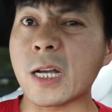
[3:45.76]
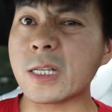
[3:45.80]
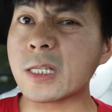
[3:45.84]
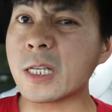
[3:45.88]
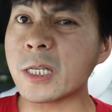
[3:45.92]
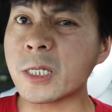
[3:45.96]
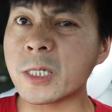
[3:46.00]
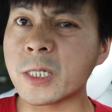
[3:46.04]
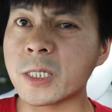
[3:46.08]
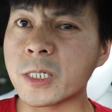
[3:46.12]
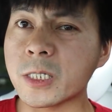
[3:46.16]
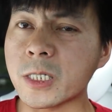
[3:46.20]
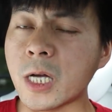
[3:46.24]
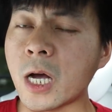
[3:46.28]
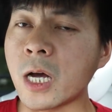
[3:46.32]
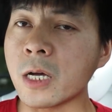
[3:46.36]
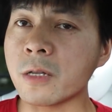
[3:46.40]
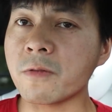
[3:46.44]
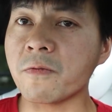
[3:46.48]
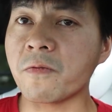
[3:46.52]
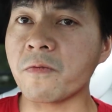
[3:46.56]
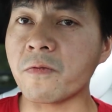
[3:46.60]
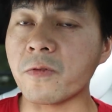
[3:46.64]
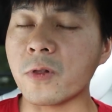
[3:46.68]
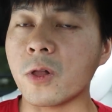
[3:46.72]

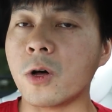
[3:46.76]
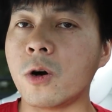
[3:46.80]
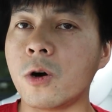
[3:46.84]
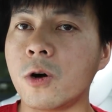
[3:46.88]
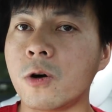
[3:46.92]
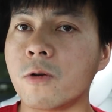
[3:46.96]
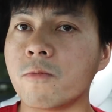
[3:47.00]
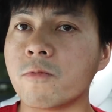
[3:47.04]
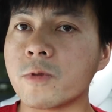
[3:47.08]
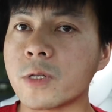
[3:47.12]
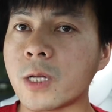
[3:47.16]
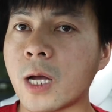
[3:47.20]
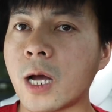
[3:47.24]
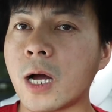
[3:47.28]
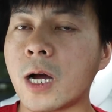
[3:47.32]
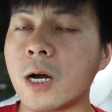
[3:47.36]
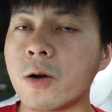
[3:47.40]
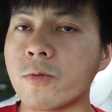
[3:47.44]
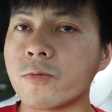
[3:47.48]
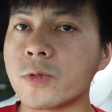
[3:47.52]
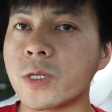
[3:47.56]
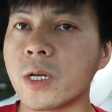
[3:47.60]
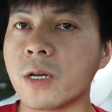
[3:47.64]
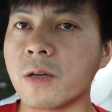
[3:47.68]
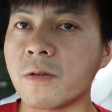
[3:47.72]
design flaw with
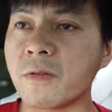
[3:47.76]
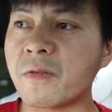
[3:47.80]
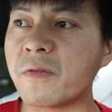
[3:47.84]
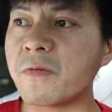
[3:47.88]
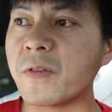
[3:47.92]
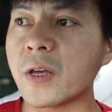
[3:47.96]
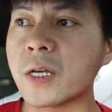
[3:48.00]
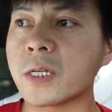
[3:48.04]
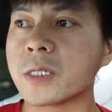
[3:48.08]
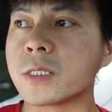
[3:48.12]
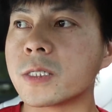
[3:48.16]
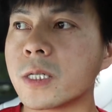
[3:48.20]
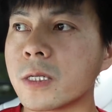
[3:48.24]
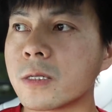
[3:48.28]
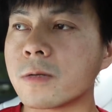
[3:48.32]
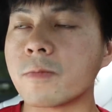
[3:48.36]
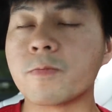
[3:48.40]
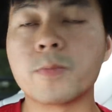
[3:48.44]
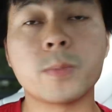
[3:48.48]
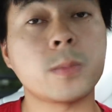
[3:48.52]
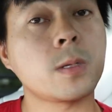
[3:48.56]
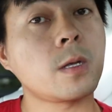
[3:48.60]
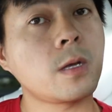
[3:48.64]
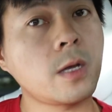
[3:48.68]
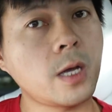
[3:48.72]
how they fixed it.
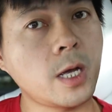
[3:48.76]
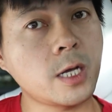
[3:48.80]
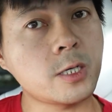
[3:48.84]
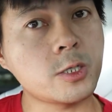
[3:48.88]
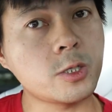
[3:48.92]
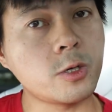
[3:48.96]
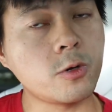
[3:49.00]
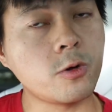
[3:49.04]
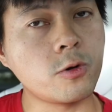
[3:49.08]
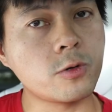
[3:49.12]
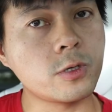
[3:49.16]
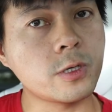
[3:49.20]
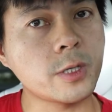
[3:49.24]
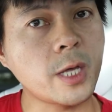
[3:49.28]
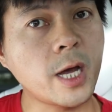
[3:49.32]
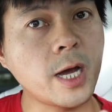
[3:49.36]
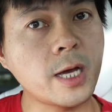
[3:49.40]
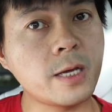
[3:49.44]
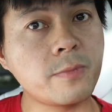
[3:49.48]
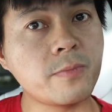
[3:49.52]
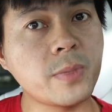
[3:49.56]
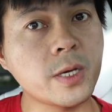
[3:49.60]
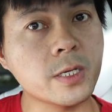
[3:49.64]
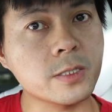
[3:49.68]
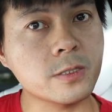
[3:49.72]
I actually heard that
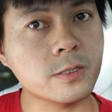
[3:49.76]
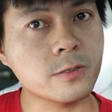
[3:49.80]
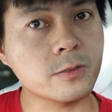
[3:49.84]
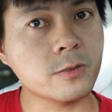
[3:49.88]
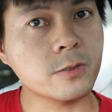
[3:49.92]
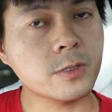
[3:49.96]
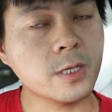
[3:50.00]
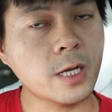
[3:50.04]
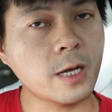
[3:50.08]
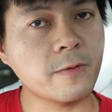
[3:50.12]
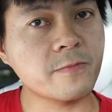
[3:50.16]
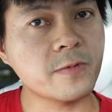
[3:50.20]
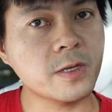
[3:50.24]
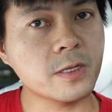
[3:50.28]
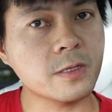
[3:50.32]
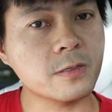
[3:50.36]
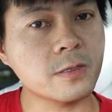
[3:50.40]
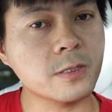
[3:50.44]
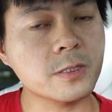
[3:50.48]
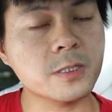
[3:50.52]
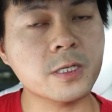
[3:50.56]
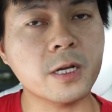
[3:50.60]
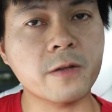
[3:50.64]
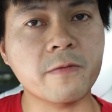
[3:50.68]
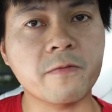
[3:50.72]
IPS does not have that
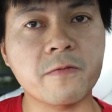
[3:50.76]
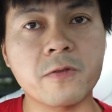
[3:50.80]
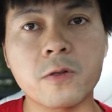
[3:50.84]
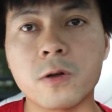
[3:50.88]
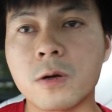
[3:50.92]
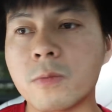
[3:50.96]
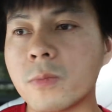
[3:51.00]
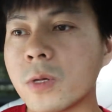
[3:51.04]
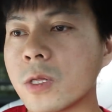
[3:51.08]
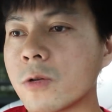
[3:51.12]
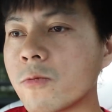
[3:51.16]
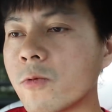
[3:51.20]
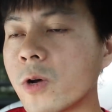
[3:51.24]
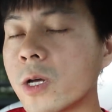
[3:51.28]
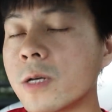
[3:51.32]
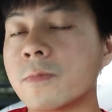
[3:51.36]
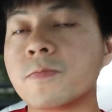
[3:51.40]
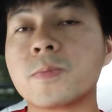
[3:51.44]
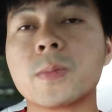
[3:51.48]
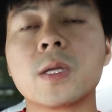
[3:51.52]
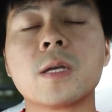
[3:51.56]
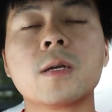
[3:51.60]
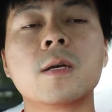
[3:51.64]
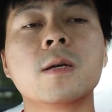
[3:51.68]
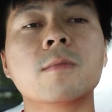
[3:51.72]
design flaw, by the way.
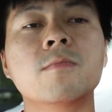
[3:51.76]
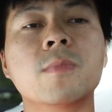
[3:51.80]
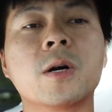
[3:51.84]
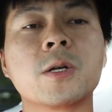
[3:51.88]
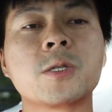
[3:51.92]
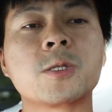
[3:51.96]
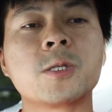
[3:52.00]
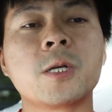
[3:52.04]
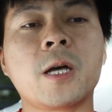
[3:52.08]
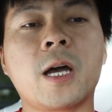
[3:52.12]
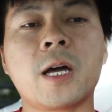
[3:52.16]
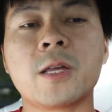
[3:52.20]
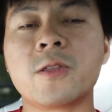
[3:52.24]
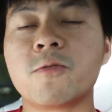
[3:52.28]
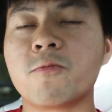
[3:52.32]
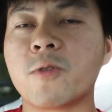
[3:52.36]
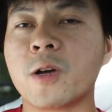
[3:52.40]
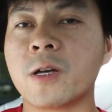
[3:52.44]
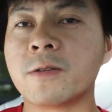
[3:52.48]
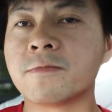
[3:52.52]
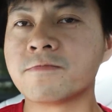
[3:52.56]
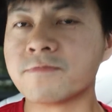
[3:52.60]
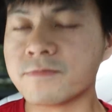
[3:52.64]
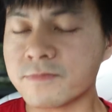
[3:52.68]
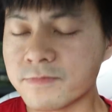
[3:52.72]
But
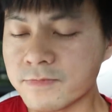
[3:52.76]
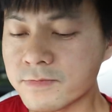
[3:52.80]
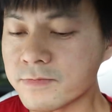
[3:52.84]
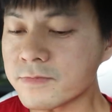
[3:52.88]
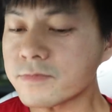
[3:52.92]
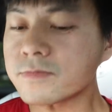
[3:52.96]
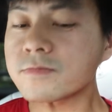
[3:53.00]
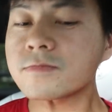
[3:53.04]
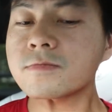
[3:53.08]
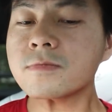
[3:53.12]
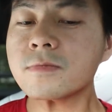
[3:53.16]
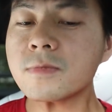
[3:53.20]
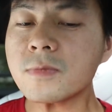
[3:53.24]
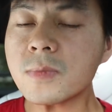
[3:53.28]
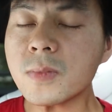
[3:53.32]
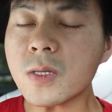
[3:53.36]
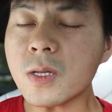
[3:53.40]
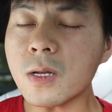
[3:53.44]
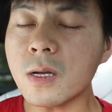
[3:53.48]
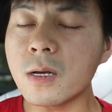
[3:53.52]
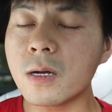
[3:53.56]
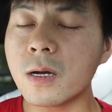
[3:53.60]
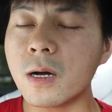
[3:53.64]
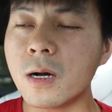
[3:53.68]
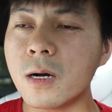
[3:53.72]
anyway,
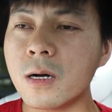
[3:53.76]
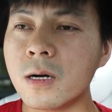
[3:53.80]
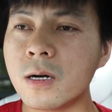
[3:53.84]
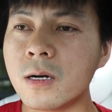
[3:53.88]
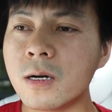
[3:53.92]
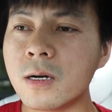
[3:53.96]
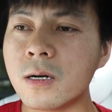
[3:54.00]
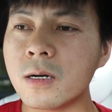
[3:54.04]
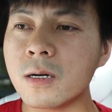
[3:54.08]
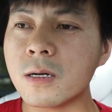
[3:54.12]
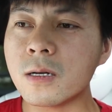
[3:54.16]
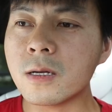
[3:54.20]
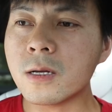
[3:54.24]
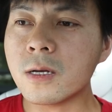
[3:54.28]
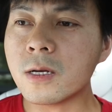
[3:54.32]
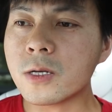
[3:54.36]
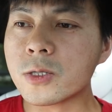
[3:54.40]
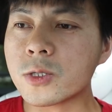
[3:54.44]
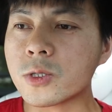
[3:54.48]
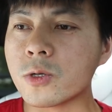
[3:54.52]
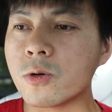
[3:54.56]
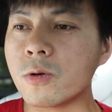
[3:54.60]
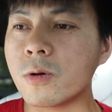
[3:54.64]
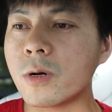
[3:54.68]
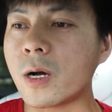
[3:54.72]

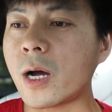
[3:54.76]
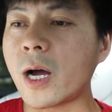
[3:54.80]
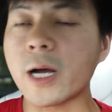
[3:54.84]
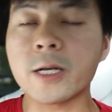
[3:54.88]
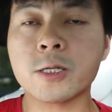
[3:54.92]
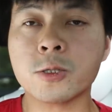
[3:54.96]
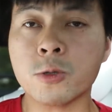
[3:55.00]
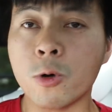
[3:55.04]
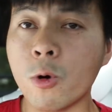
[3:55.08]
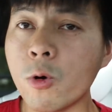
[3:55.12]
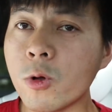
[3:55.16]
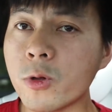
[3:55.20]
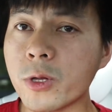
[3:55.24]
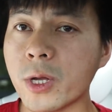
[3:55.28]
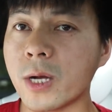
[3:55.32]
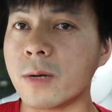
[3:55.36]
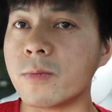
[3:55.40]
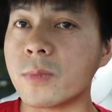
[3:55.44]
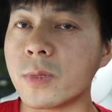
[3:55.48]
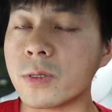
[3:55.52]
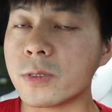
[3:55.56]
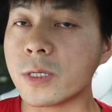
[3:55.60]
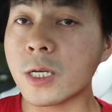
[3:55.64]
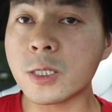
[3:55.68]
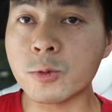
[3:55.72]
so I told
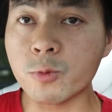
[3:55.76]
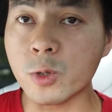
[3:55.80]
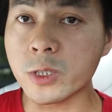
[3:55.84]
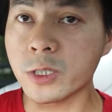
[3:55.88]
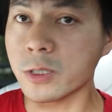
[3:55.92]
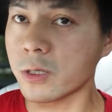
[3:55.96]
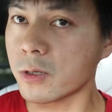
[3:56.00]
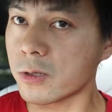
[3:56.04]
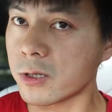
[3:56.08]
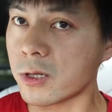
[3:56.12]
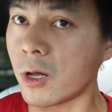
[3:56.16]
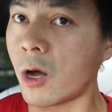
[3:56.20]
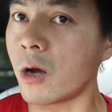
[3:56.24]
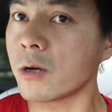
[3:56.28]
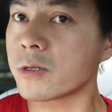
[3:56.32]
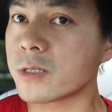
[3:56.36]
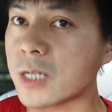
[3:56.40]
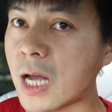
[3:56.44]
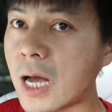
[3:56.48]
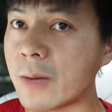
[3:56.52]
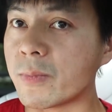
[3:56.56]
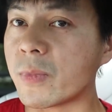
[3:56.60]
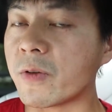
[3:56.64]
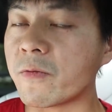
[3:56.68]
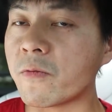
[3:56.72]
them, this was a long
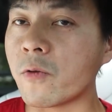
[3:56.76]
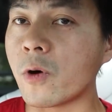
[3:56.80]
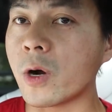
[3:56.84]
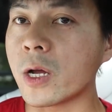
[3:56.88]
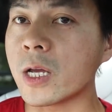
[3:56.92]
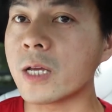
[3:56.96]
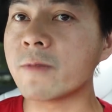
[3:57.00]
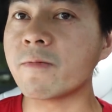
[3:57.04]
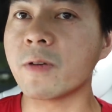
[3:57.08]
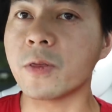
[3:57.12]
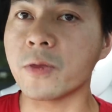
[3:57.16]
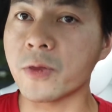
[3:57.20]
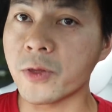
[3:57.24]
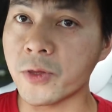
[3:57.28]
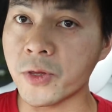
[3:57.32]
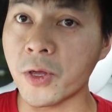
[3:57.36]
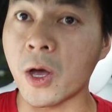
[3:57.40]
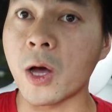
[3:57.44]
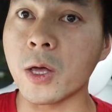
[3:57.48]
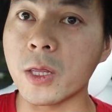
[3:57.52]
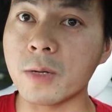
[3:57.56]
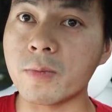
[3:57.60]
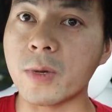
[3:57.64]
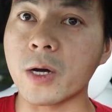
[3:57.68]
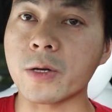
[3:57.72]
time before I even
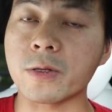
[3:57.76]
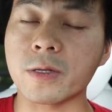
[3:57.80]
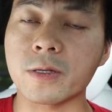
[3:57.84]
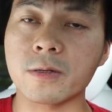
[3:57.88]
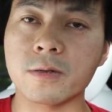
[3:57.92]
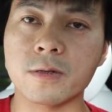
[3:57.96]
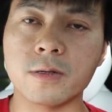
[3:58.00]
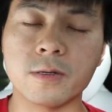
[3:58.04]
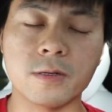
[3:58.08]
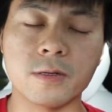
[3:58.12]
thought about